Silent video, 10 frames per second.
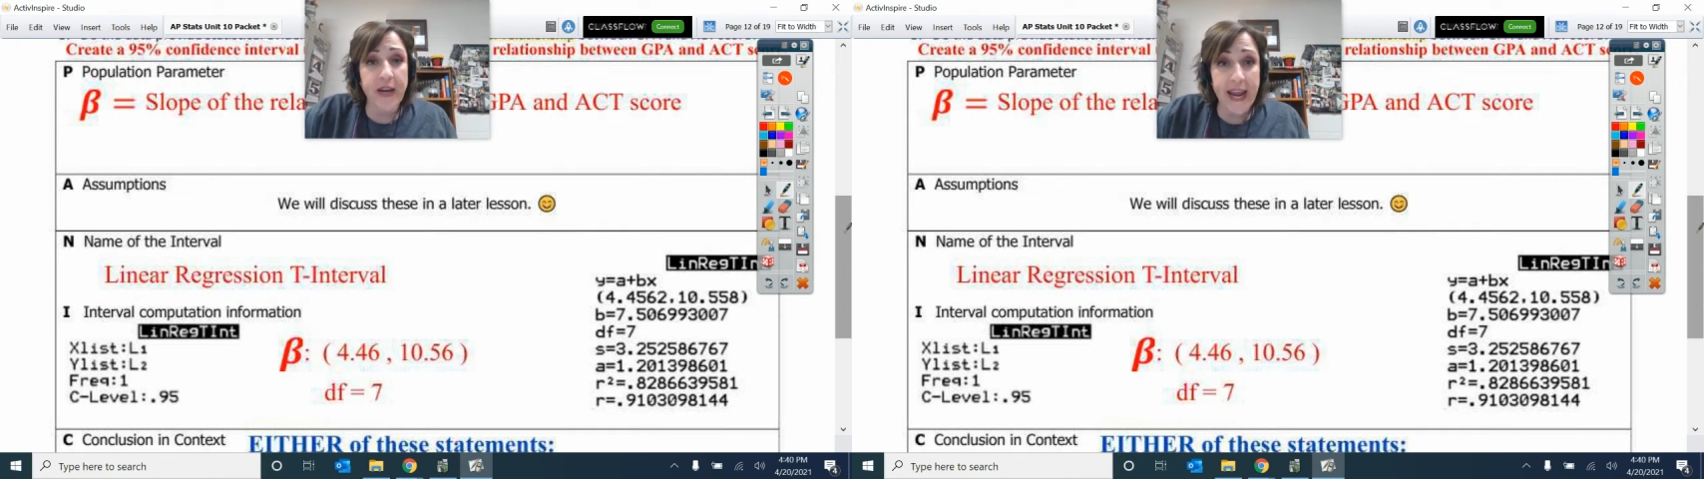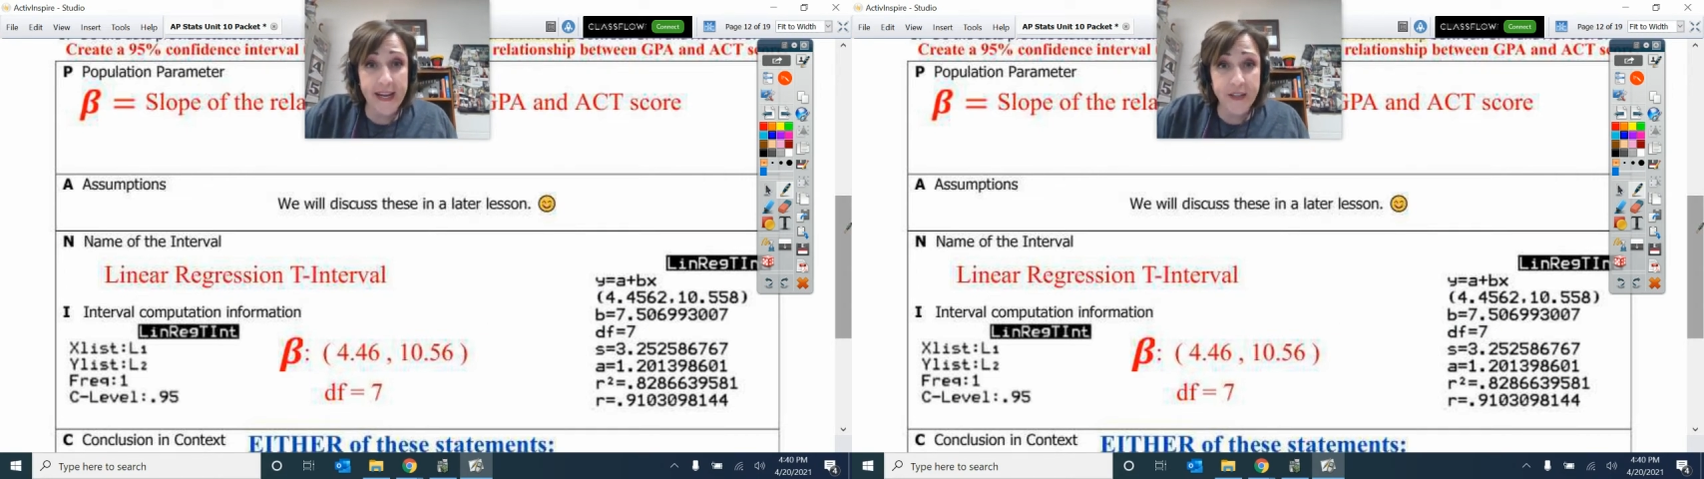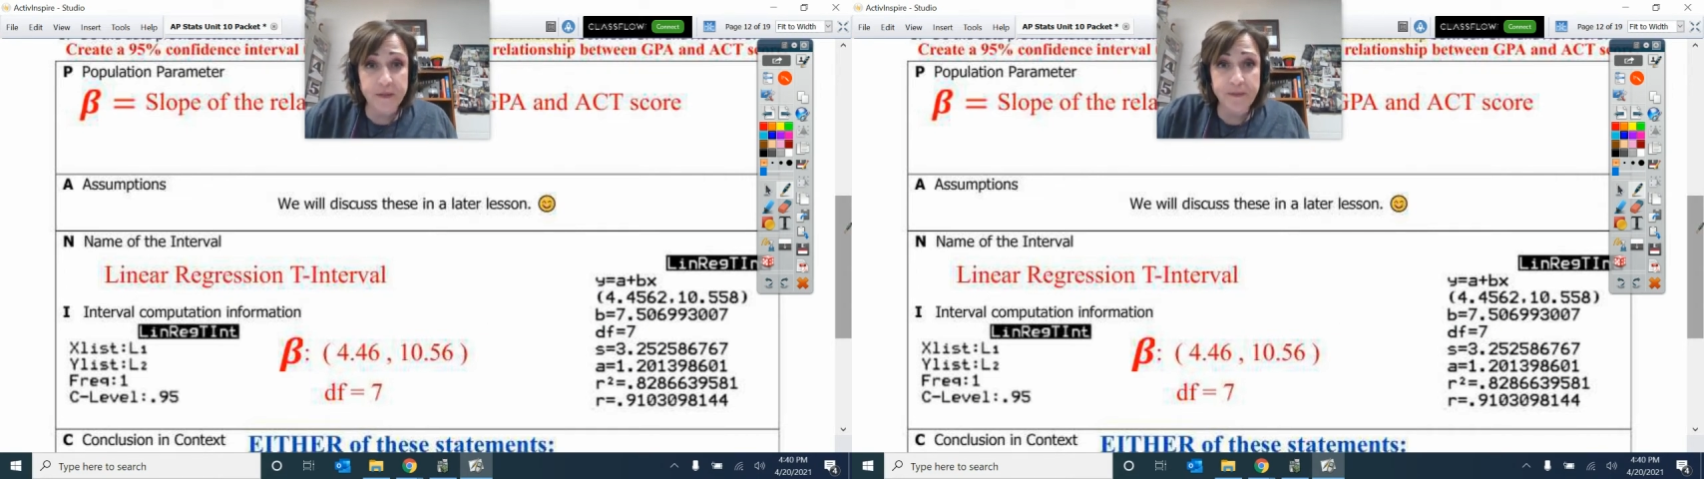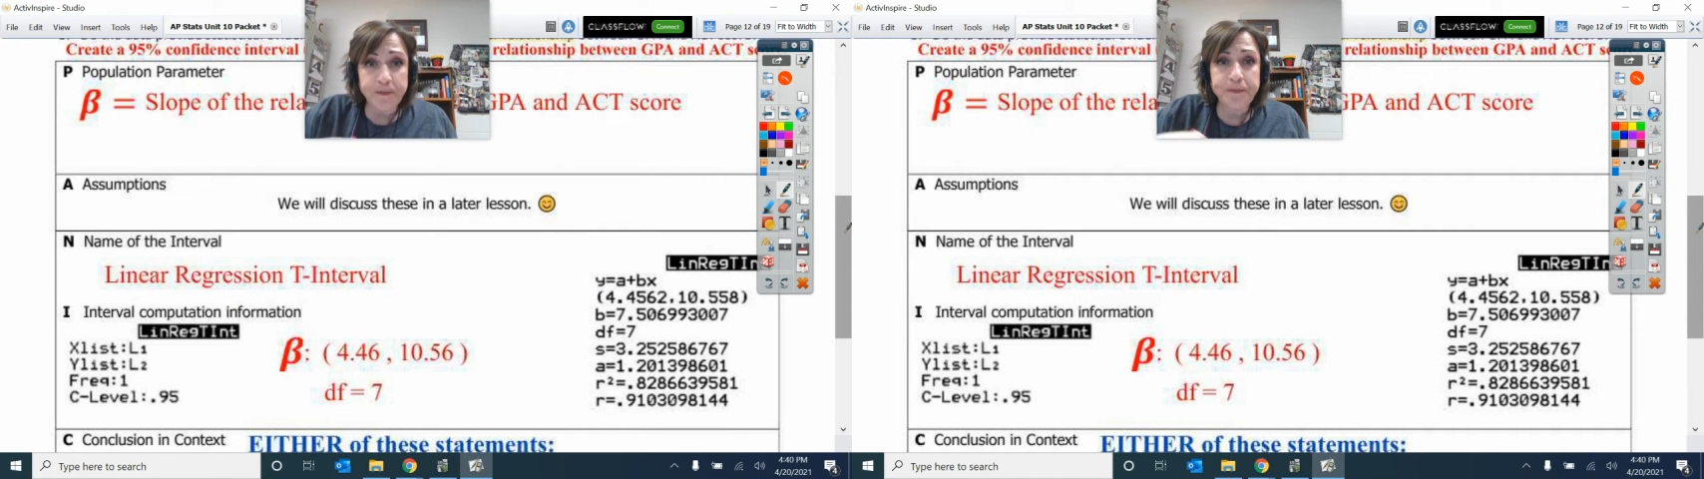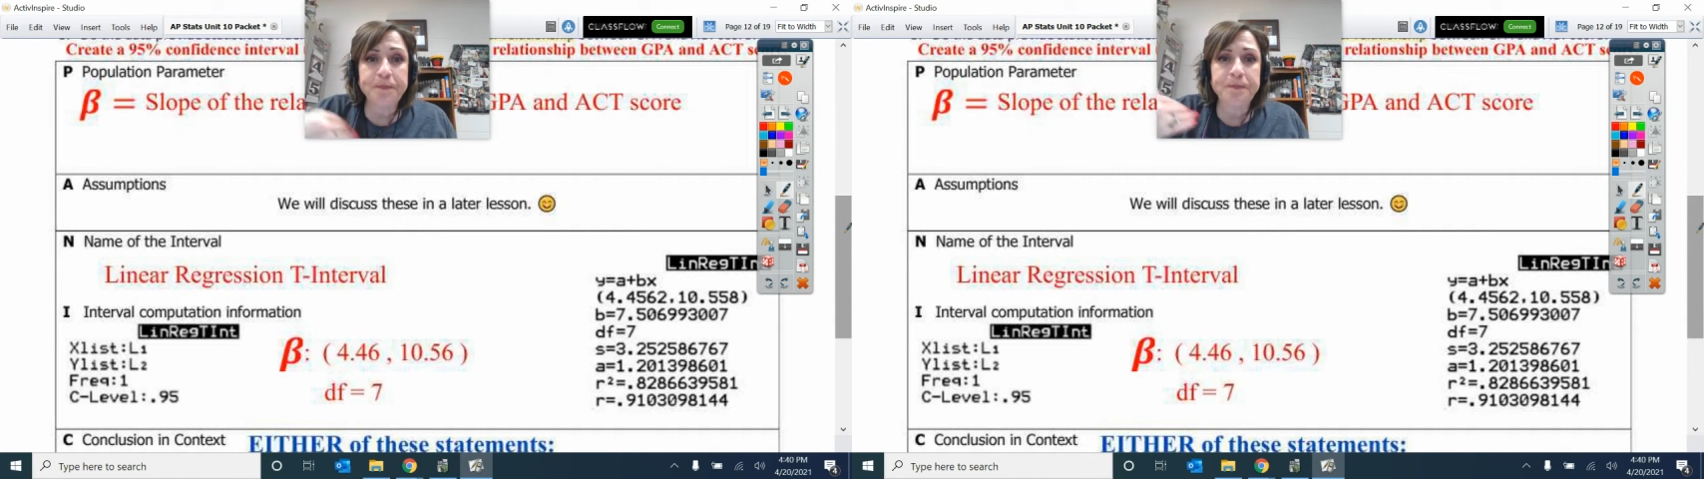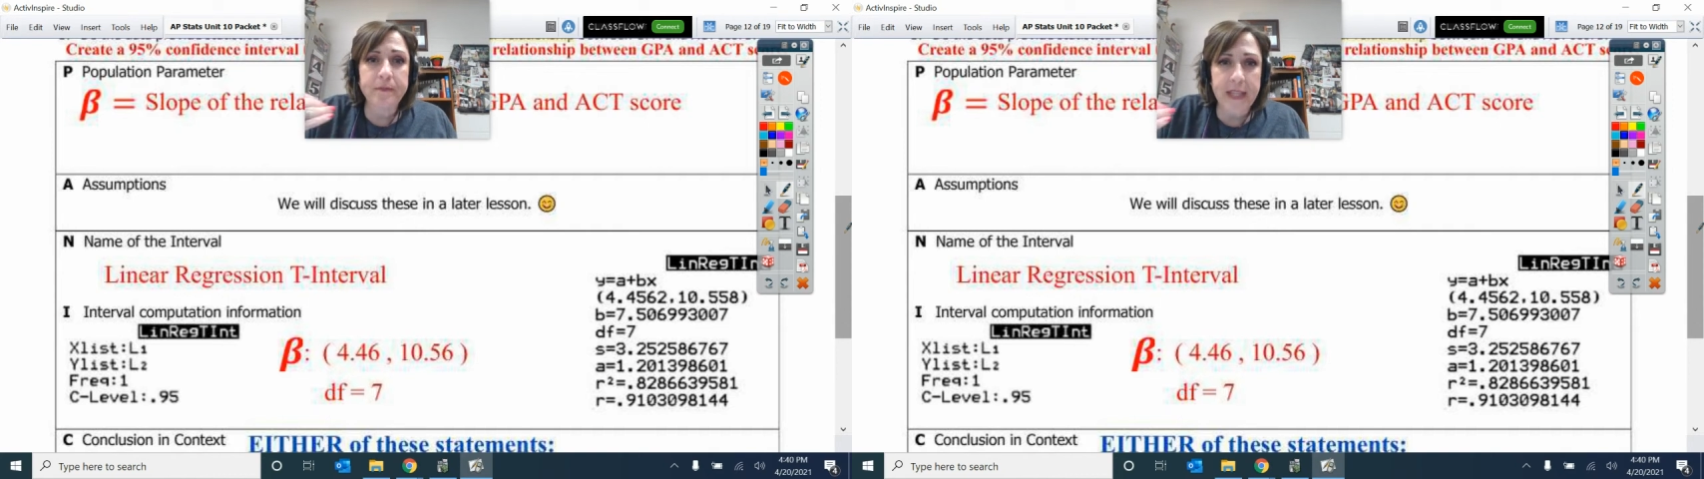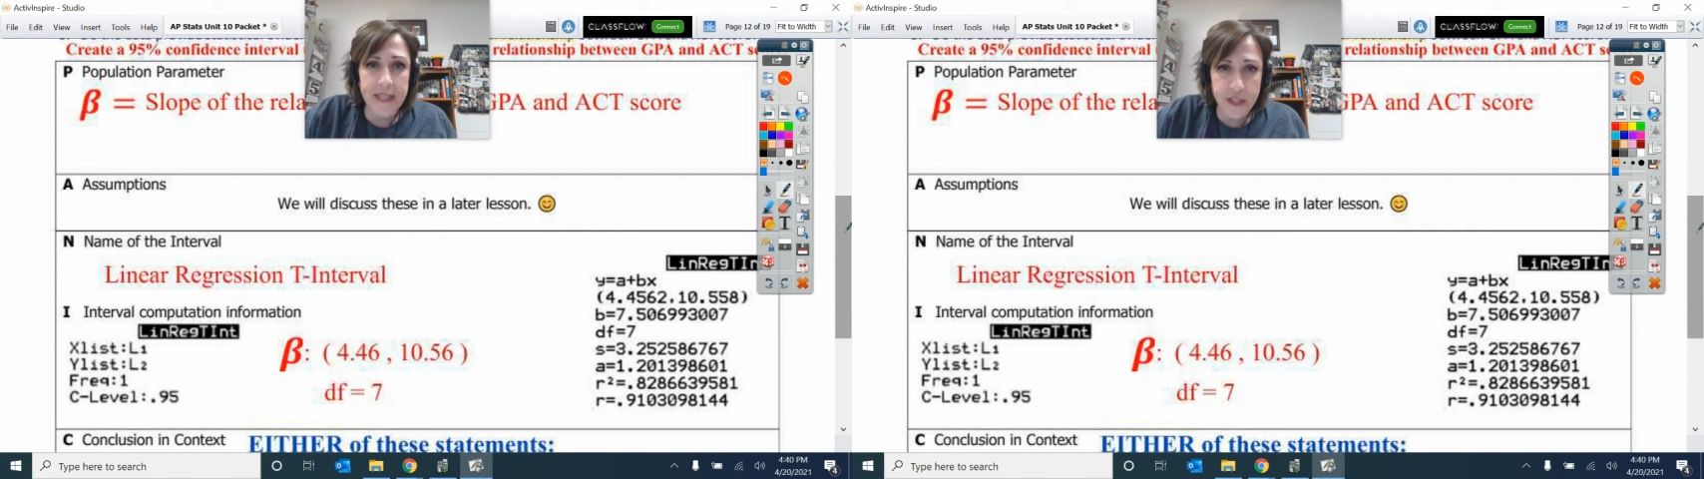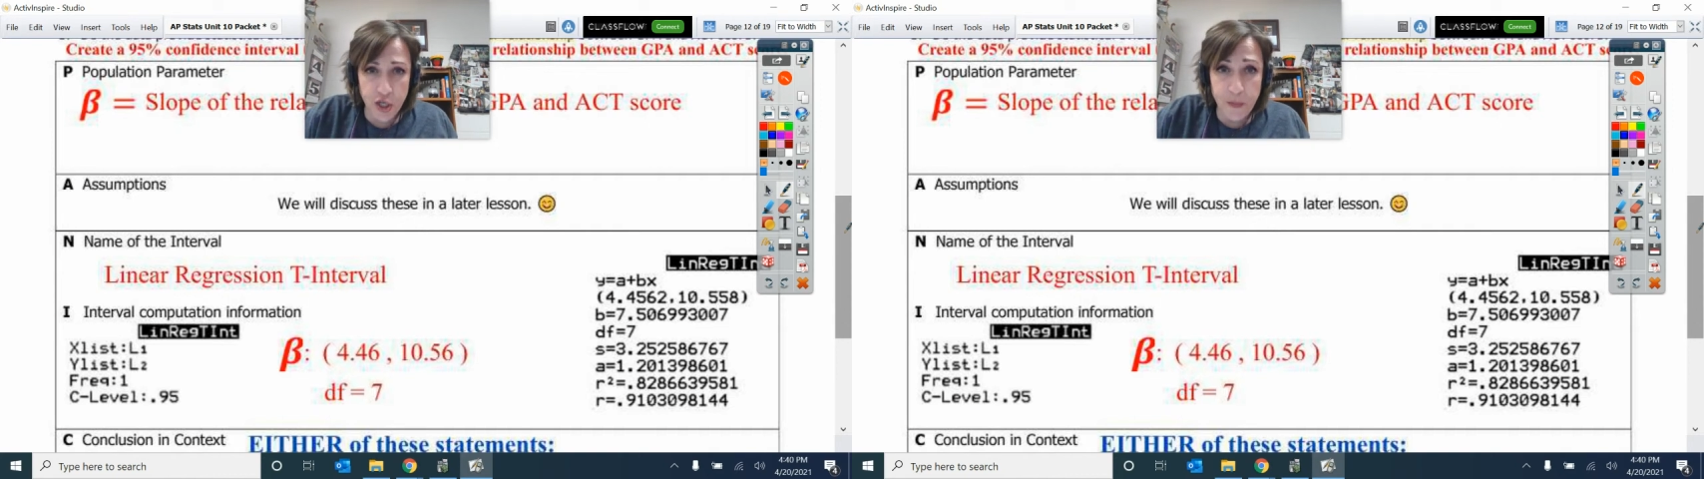now
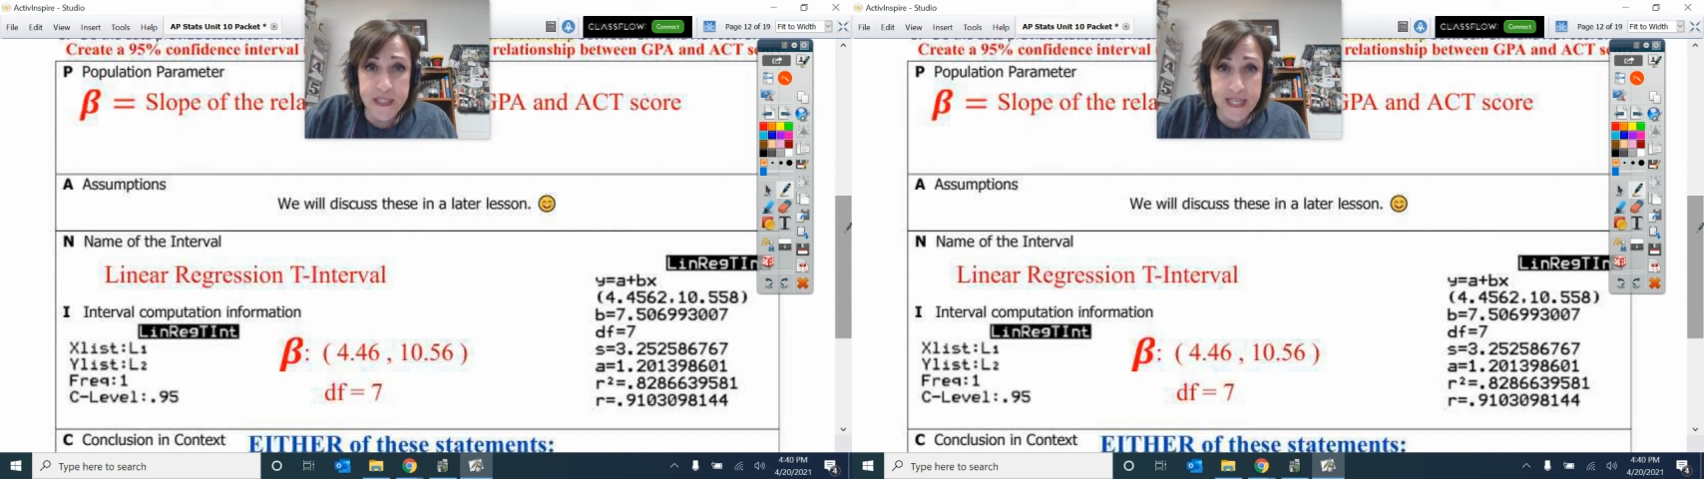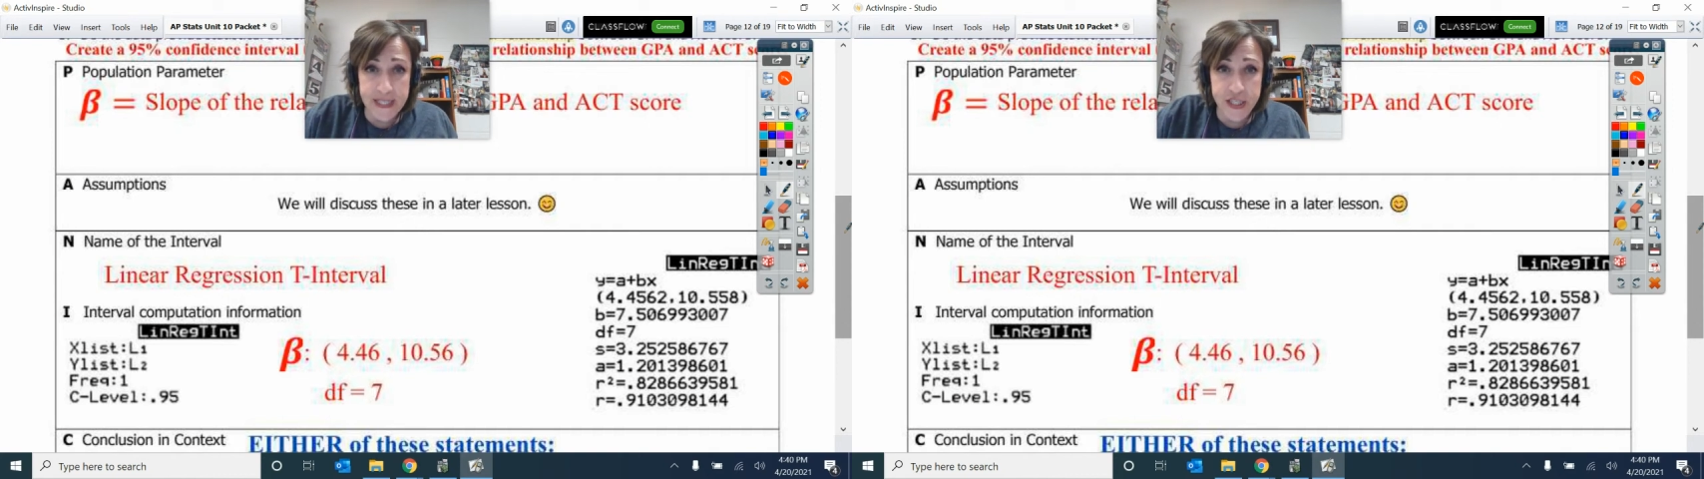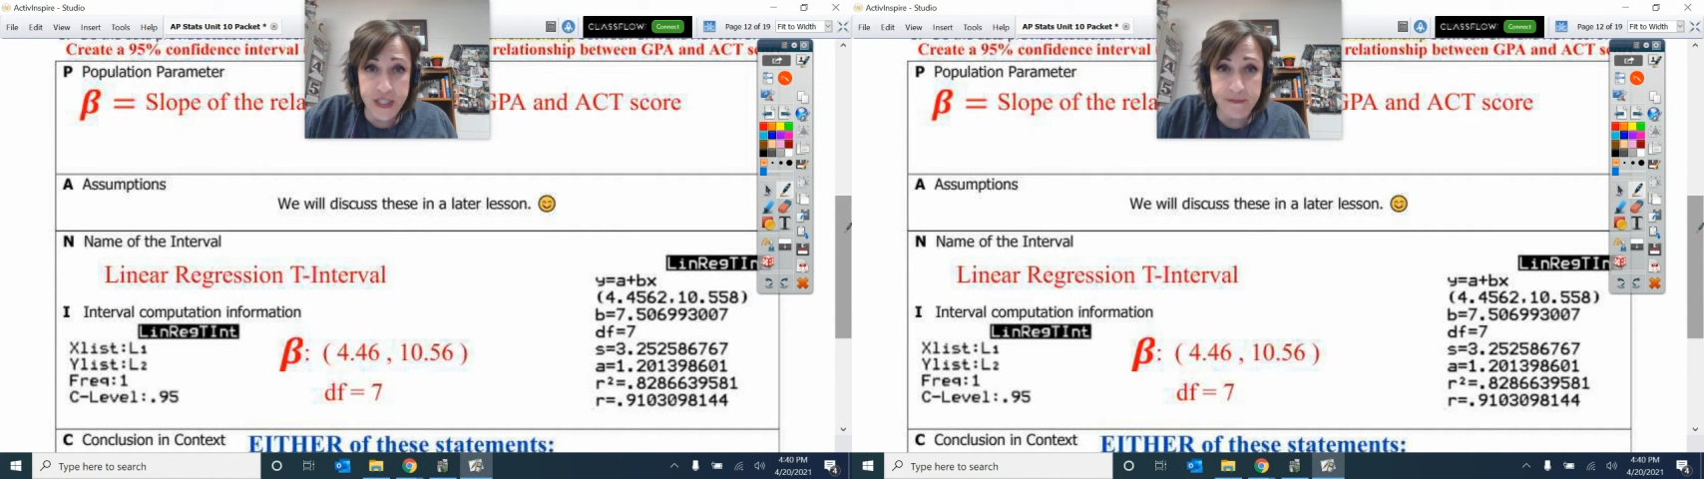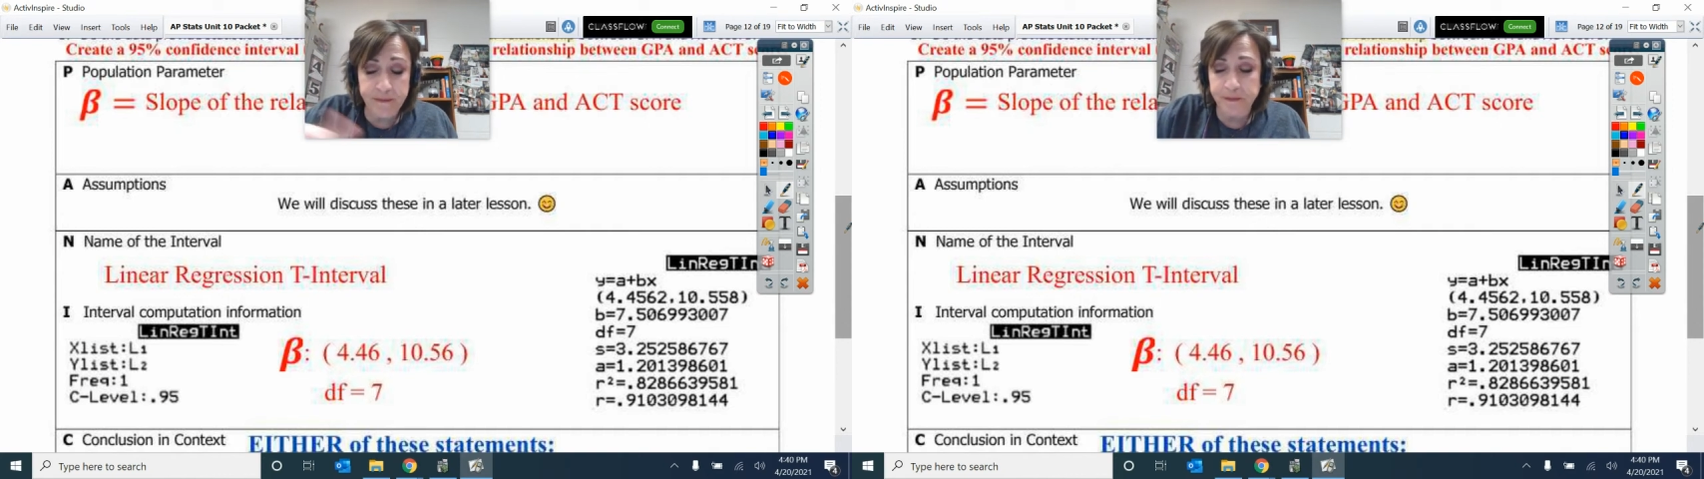the interpretation.